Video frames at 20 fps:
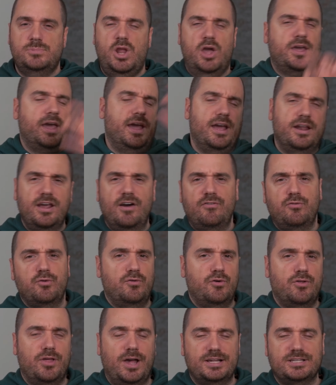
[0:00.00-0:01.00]
Okay, enough
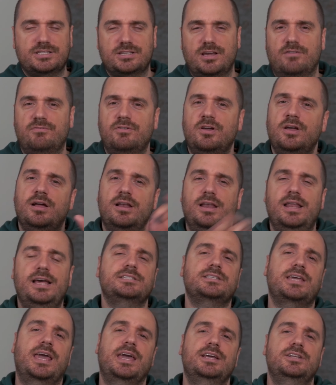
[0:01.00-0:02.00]
with all that stuff.
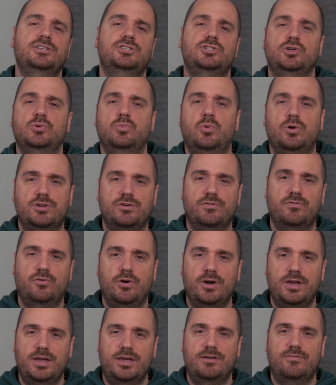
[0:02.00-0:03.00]
Let's get into what you're
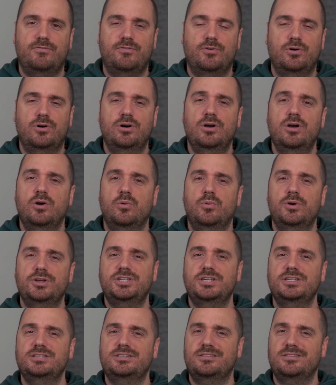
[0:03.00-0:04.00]
all here for,
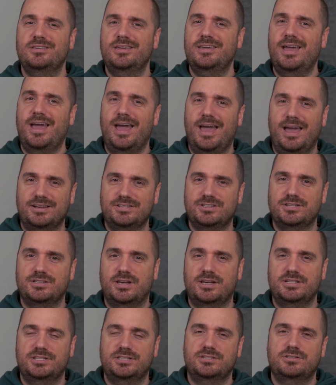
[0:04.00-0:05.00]
which is the
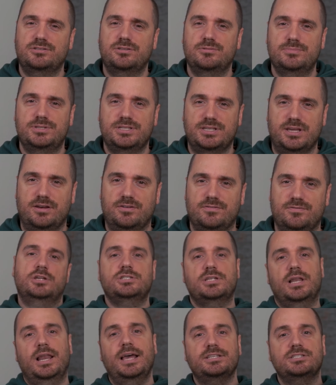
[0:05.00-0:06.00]
exercises
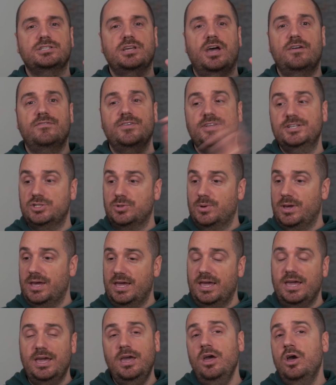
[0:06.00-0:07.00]
themselves. So let's dive into it
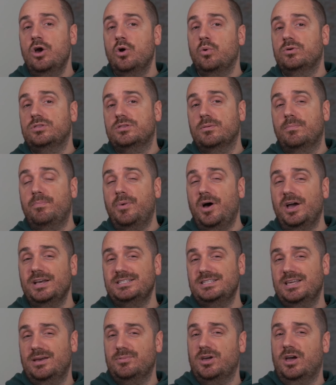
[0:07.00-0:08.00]
here with the
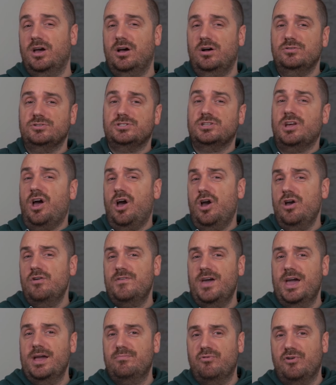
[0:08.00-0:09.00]
bicep curl to
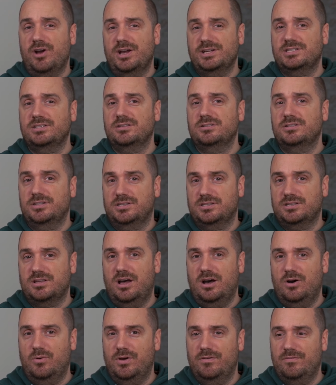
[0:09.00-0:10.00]
overhead press to
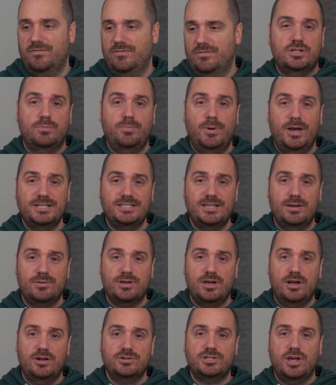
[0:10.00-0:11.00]
start with. So the
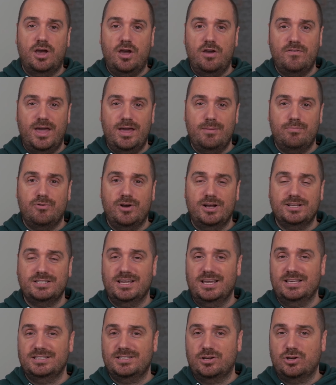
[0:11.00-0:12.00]
bicep curl to overhead
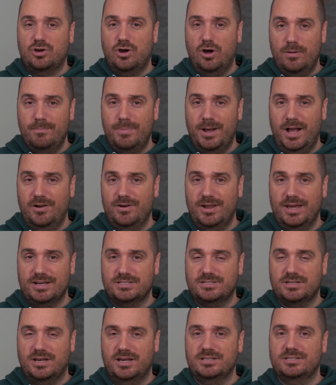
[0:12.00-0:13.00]
press is a compound
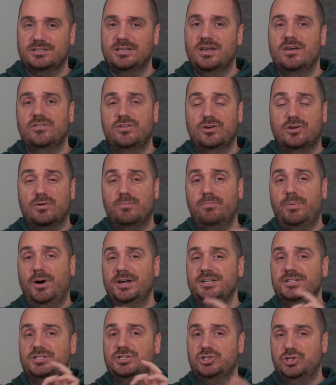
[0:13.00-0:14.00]
exercise that
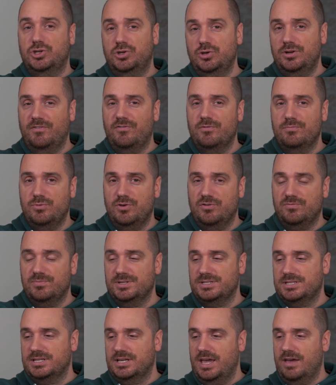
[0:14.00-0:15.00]
combines 2 different
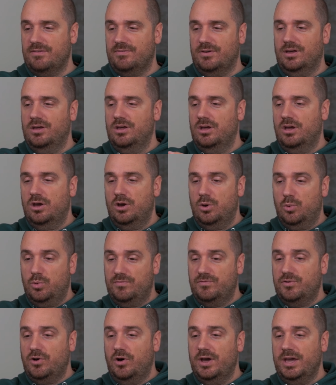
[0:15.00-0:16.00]
movements together.
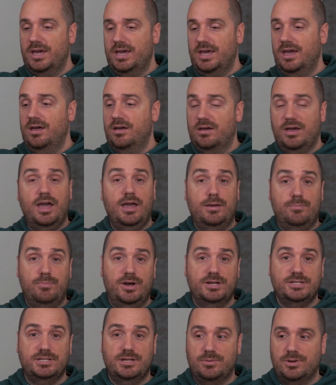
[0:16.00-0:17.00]
We've got here a
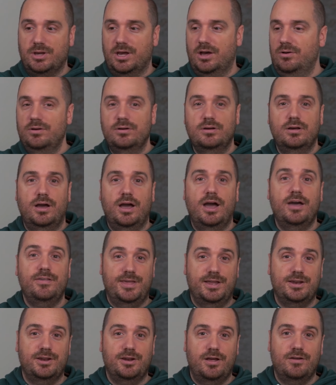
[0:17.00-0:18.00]
bicep curl
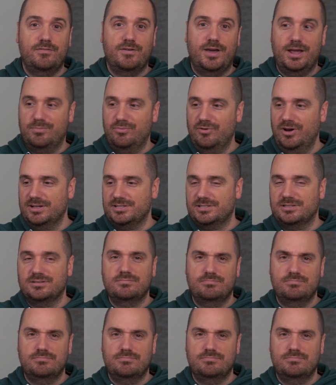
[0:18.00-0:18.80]
and then an overhead press,